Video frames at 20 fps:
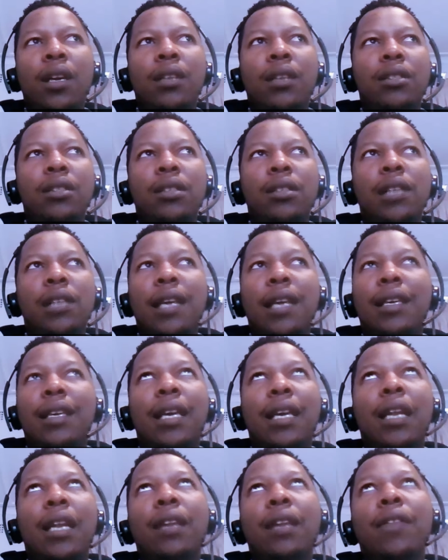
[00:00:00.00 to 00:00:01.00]
just like
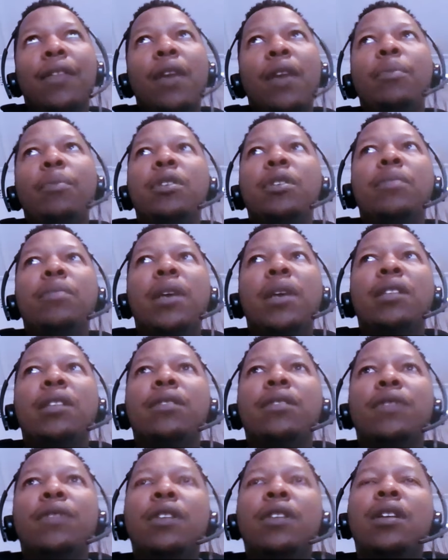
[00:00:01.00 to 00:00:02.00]
getting their
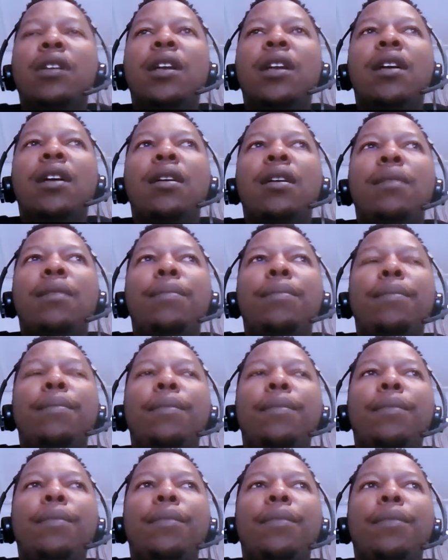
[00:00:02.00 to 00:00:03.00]
perspective on
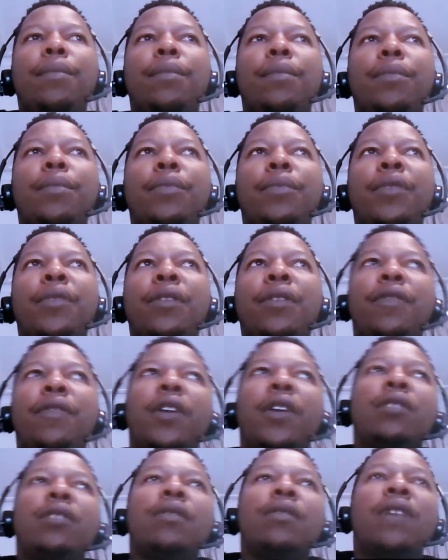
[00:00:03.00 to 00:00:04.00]
the
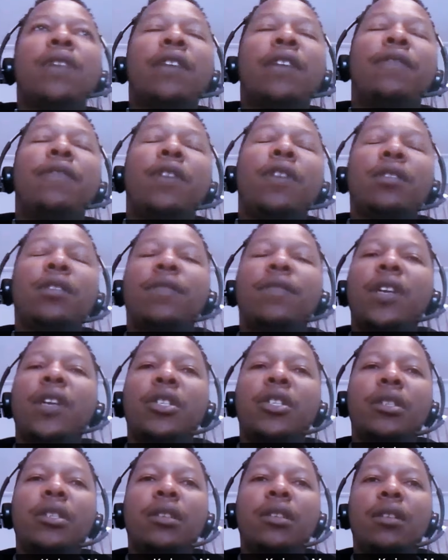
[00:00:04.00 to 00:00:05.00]
effects of like fast
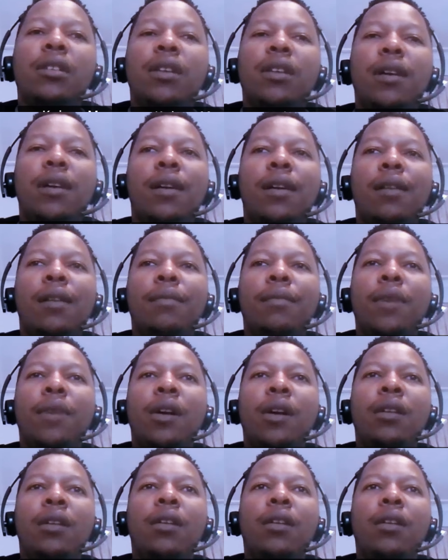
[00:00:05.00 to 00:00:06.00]
fashion
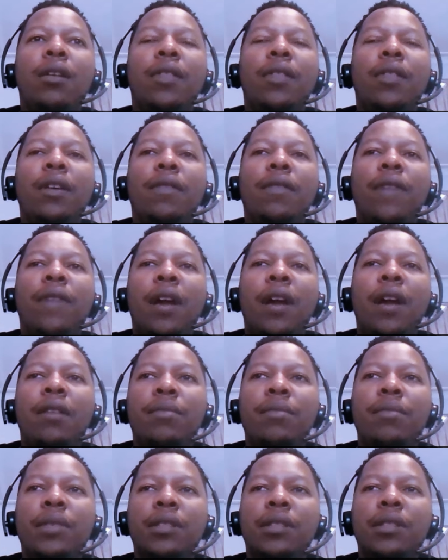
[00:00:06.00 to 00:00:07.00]
on the
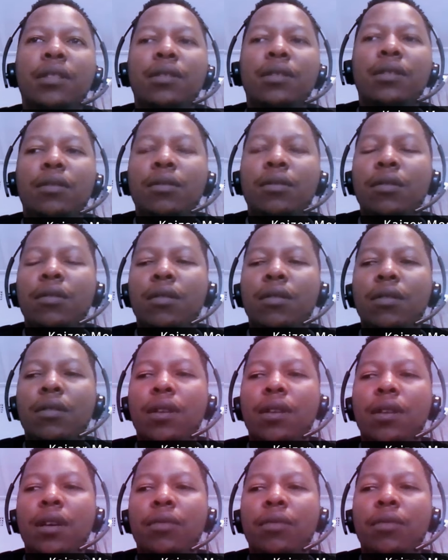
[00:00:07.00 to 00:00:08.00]
environment, you know,
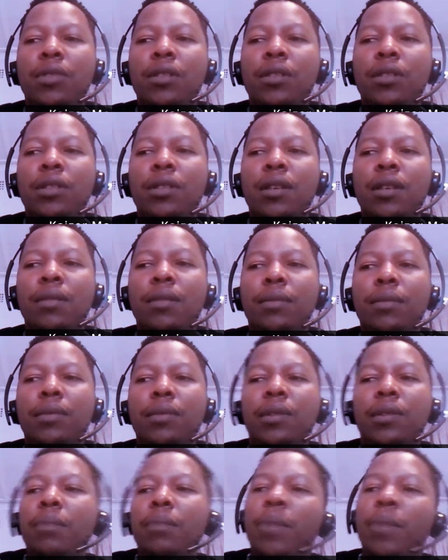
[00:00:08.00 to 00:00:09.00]
which is just
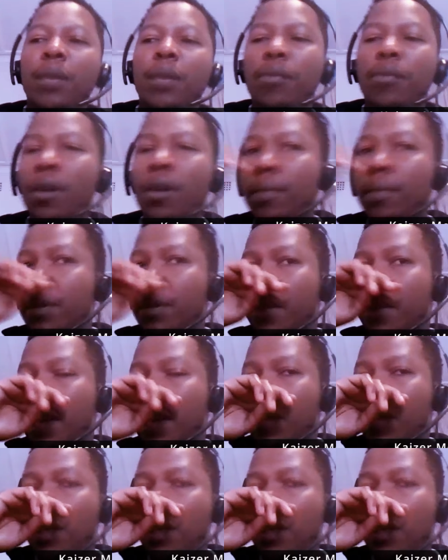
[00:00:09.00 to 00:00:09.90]
a big problem that